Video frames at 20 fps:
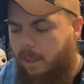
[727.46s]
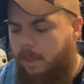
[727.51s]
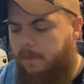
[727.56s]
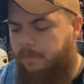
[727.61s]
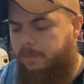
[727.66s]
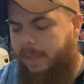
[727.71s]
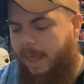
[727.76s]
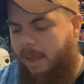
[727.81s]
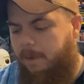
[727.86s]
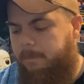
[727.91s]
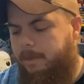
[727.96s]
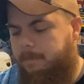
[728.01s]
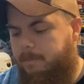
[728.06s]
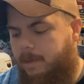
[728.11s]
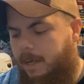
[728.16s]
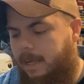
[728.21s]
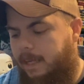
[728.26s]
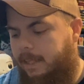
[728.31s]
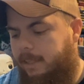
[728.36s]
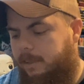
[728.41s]
that'd be
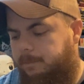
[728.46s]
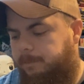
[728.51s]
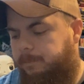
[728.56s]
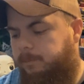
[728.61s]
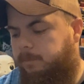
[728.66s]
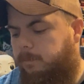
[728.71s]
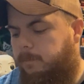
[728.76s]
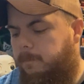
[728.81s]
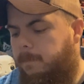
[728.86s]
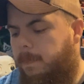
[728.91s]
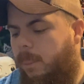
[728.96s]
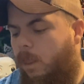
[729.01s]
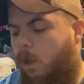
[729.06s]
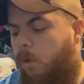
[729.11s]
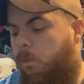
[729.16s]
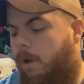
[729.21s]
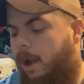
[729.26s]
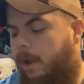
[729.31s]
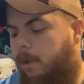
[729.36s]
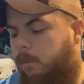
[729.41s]
my
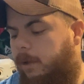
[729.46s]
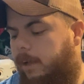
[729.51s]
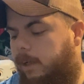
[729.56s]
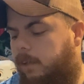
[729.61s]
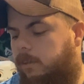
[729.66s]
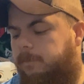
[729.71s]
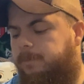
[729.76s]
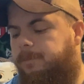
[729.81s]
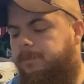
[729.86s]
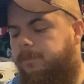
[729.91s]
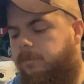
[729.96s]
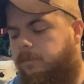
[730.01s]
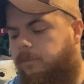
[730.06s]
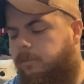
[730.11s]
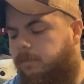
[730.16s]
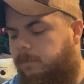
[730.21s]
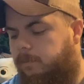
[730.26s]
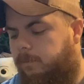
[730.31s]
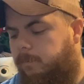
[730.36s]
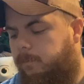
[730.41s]
white whale.
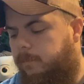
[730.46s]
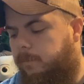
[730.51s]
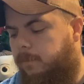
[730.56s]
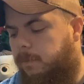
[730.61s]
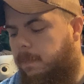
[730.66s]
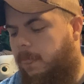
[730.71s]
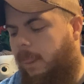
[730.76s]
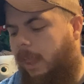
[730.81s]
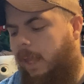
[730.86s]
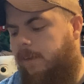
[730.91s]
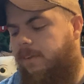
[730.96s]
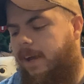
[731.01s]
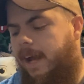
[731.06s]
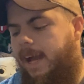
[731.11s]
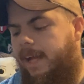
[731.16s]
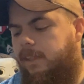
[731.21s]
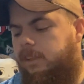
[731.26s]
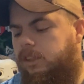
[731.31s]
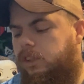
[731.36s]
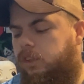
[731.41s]
If I
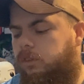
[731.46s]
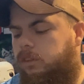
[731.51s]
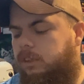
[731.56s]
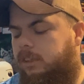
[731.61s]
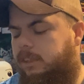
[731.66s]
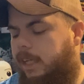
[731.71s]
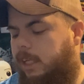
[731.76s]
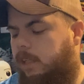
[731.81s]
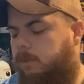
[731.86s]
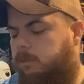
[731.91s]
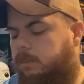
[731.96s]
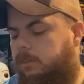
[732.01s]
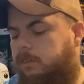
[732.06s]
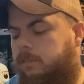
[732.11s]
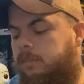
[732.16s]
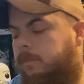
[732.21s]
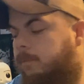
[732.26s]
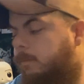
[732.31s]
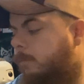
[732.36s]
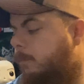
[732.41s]
had to choose a second one,
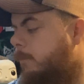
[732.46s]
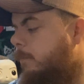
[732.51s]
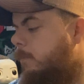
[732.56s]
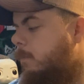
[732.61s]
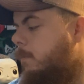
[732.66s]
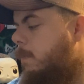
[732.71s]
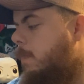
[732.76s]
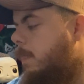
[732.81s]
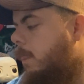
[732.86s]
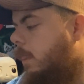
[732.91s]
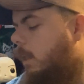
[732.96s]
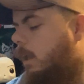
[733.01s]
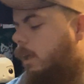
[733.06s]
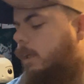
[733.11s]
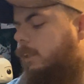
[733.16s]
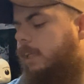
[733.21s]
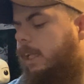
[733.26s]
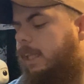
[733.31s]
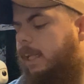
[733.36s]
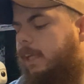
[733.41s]

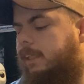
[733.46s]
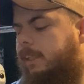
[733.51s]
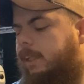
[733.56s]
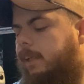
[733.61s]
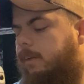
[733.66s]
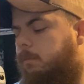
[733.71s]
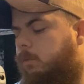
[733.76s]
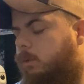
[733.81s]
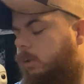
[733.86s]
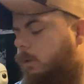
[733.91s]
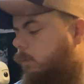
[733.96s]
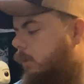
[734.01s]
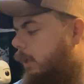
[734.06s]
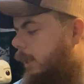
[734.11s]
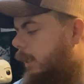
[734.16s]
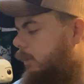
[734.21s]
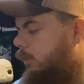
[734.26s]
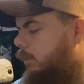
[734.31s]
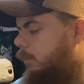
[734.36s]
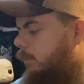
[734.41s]
because I like to give more than one
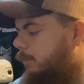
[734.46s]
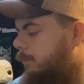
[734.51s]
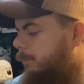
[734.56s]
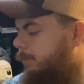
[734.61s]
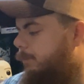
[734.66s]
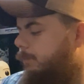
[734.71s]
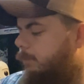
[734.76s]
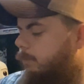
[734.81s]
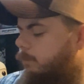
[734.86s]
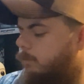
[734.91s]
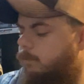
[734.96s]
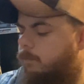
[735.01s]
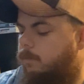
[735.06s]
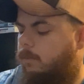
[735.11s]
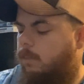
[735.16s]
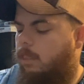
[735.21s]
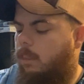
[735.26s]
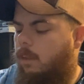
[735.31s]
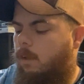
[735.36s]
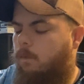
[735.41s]
answer,
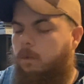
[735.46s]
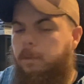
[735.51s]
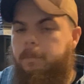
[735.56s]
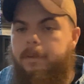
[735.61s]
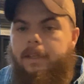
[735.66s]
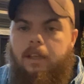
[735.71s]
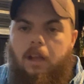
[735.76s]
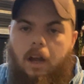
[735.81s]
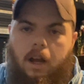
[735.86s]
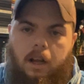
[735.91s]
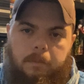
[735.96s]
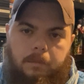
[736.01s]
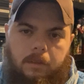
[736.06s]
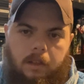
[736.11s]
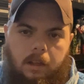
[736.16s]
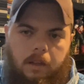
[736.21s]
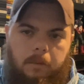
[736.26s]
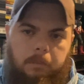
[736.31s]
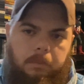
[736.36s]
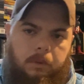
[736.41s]
would be Dogma
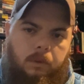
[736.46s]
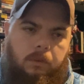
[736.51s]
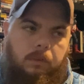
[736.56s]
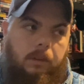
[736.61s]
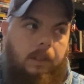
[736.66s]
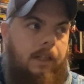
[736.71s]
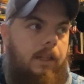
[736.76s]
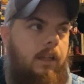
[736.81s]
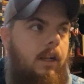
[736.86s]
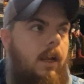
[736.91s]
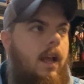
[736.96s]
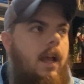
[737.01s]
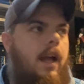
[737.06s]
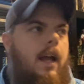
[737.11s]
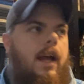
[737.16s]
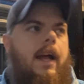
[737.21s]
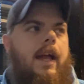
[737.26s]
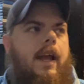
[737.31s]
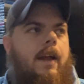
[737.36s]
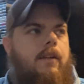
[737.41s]
on Blu-ray.
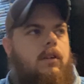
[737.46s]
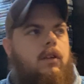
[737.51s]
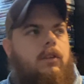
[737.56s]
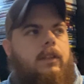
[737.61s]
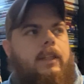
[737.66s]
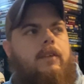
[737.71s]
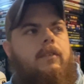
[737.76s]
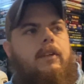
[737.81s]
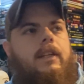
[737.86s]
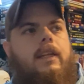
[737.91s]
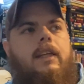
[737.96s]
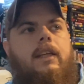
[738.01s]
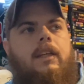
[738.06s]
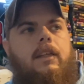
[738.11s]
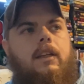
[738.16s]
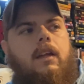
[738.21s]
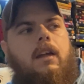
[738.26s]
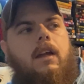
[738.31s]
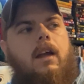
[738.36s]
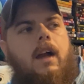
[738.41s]
I have it on DVD.
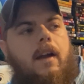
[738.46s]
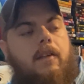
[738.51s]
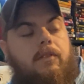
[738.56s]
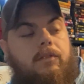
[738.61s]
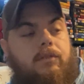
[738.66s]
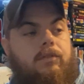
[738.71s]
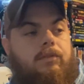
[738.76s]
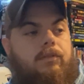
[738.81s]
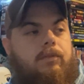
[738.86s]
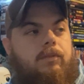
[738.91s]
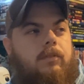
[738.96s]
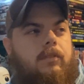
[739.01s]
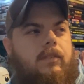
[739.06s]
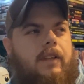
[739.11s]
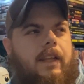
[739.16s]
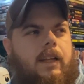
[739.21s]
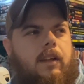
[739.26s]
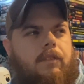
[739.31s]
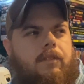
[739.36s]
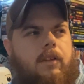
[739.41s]
I
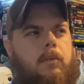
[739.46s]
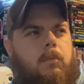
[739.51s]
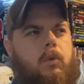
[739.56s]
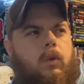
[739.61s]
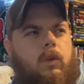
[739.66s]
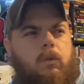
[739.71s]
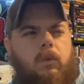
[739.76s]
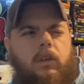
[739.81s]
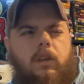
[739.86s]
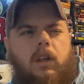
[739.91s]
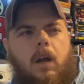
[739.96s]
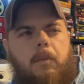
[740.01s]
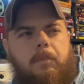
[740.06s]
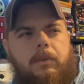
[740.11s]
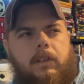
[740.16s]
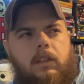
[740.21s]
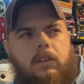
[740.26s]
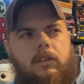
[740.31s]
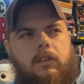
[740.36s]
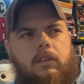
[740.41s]
think I found more than one
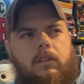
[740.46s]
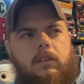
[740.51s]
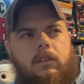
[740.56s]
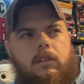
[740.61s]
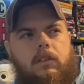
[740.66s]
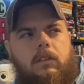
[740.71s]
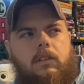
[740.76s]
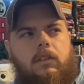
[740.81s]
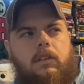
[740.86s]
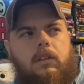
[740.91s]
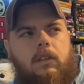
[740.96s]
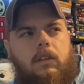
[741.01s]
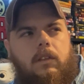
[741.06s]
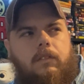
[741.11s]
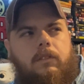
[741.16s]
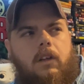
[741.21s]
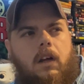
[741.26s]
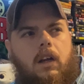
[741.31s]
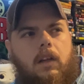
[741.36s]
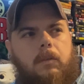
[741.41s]
copy of
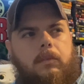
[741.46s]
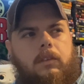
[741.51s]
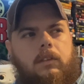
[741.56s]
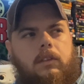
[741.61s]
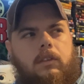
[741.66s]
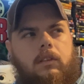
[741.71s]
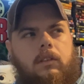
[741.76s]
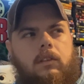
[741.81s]
Dogma